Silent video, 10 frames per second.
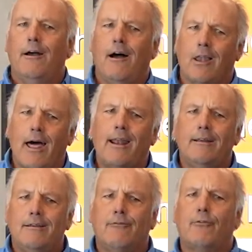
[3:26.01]
a lot
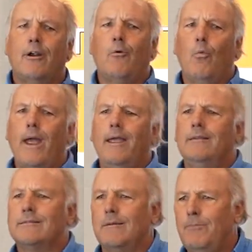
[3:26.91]
of different
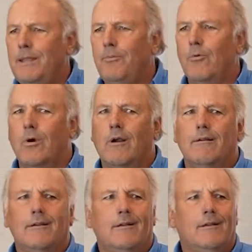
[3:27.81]
ways that people were
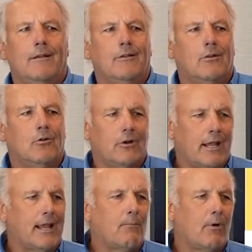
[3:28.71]

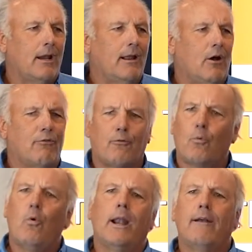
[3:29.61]
looking at brain health for
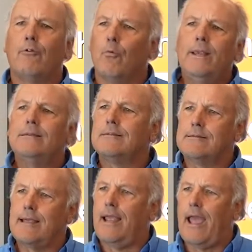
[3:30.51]
whatever
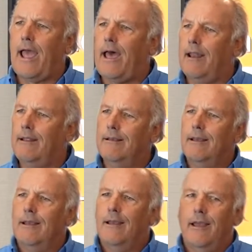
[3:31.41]
reasons they had.
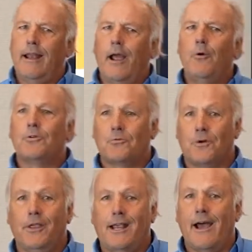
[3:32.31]
And I was
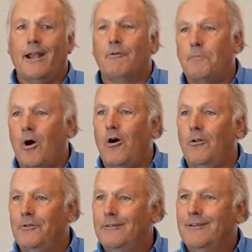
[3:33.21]
really kind of
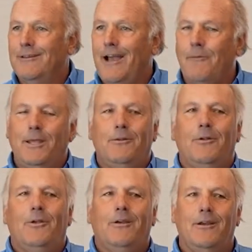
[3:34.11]
appalled. I
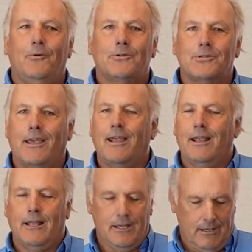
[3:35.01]
mean, it was like,
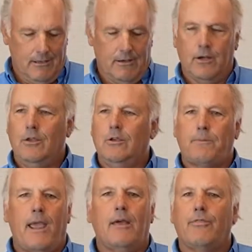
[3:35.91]
you
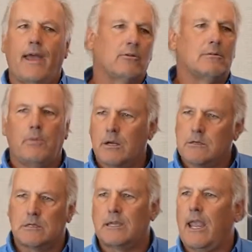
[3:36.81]
pay $1,000
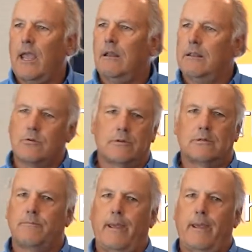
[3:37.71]
a scan. This was